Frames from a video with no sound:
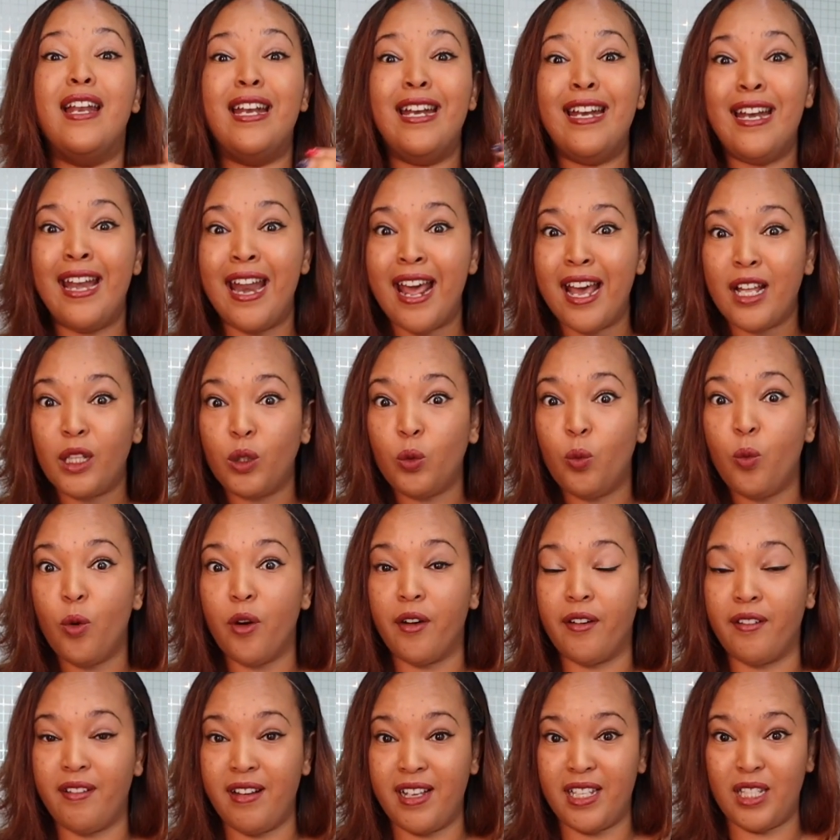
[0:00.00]

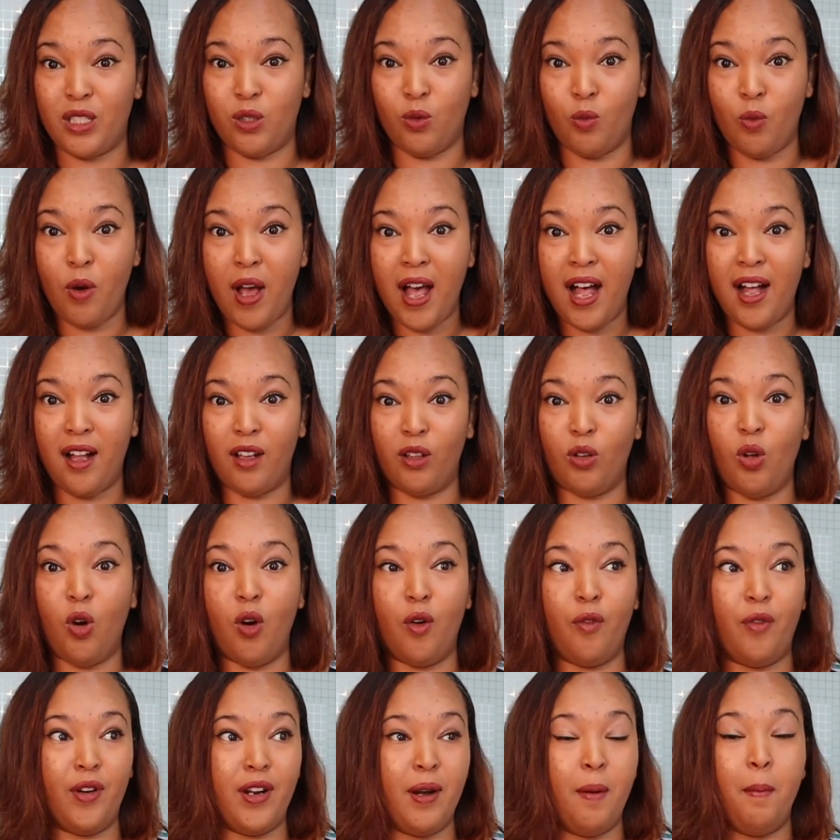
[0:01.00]
network as well
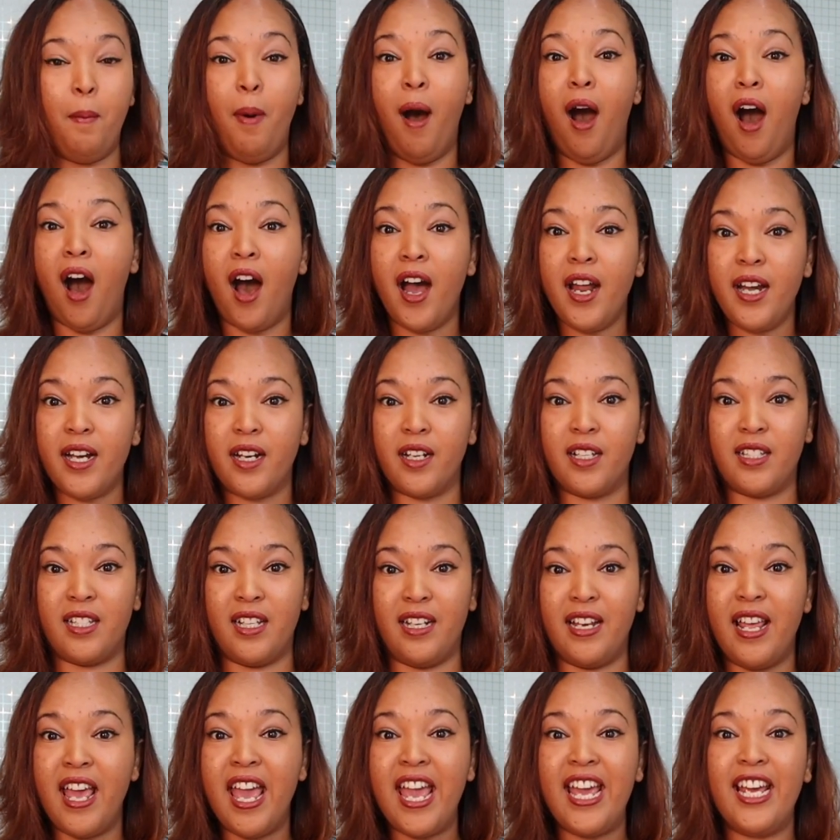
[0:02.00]
of partners
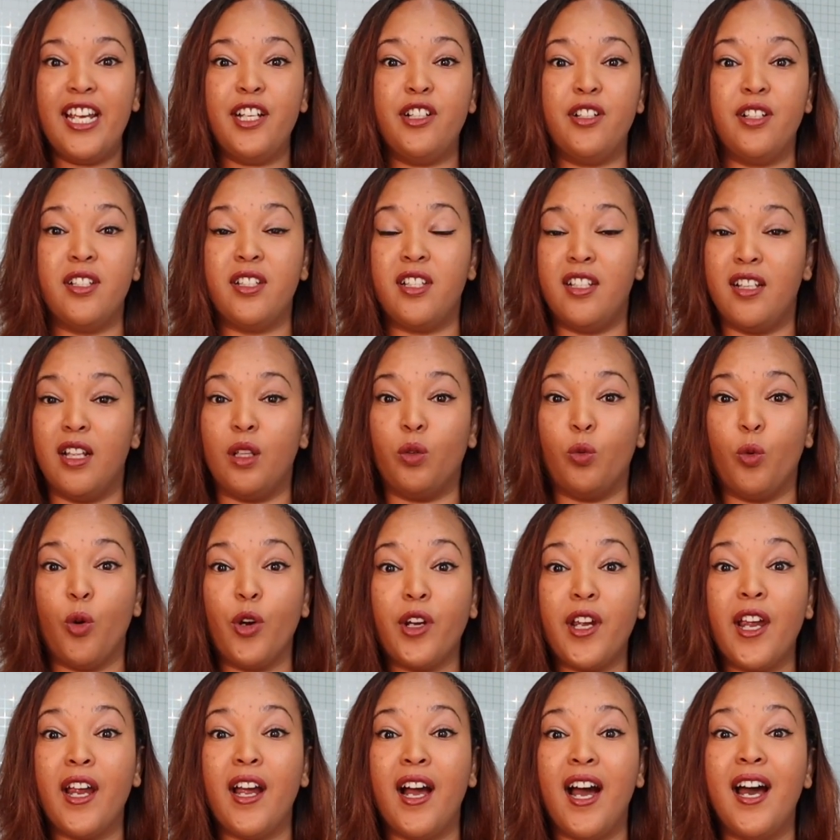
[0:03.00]
and agents that
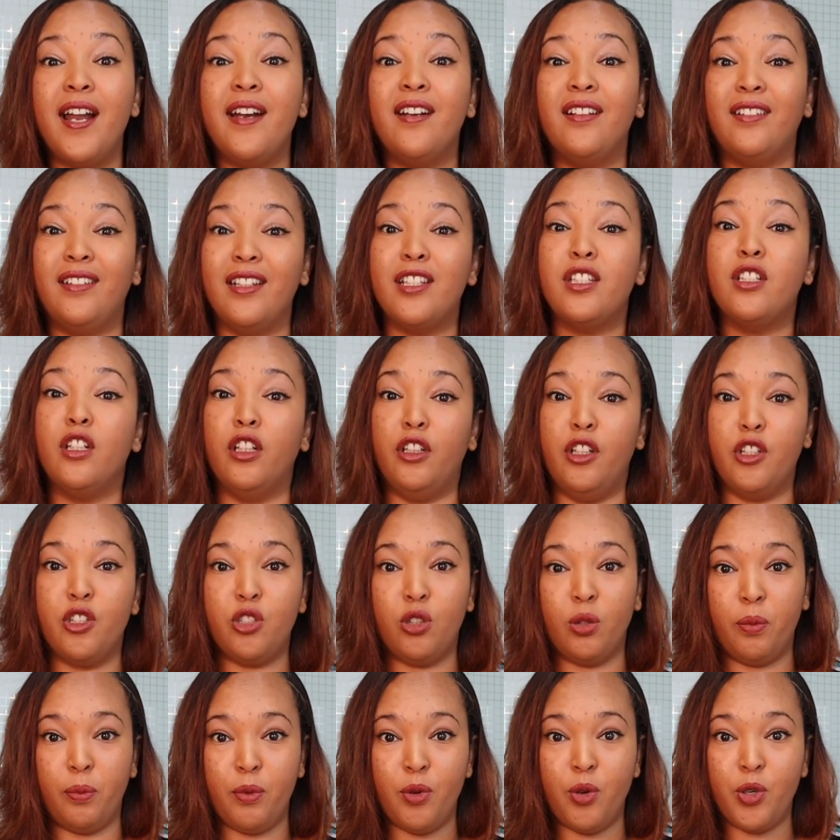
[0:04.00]
working under this
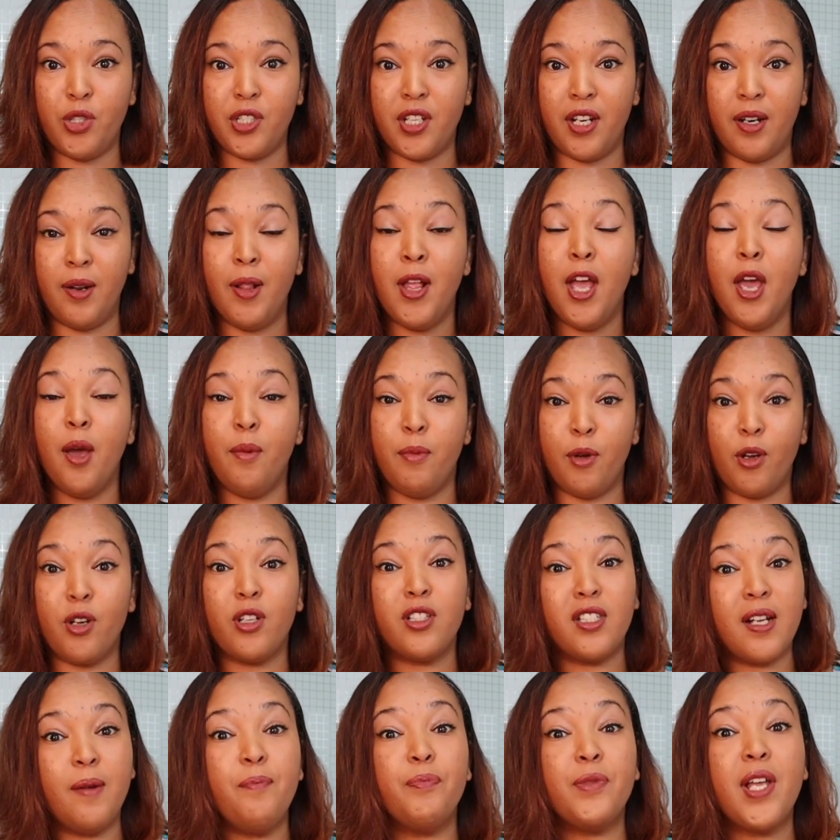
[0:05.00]
distribution, because
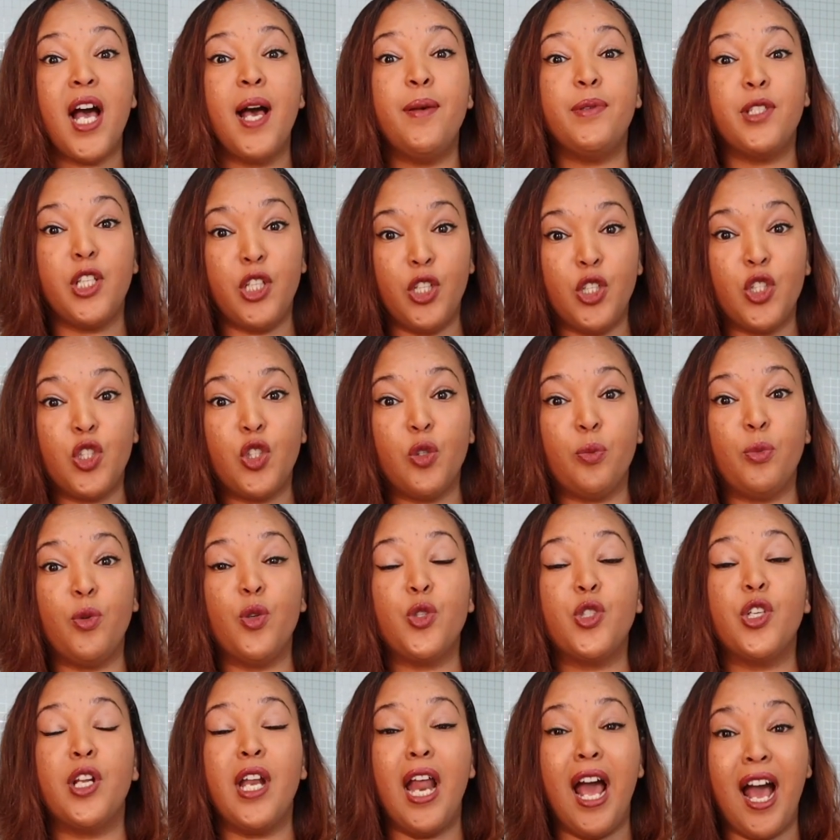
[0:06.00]
sometimes the
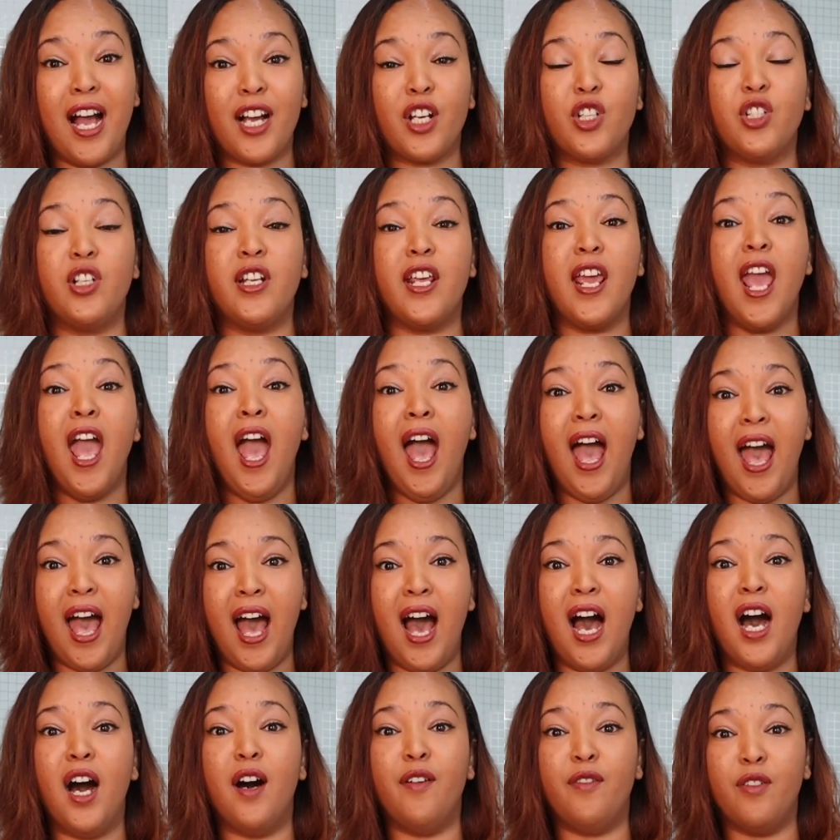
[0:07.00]
distribution actually
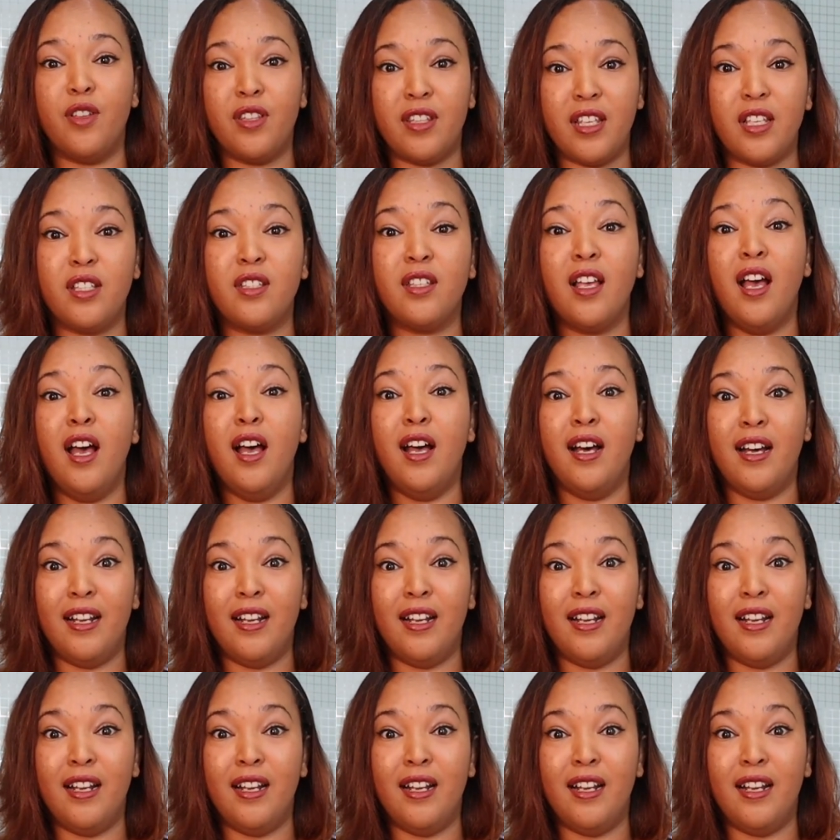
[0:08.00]
have these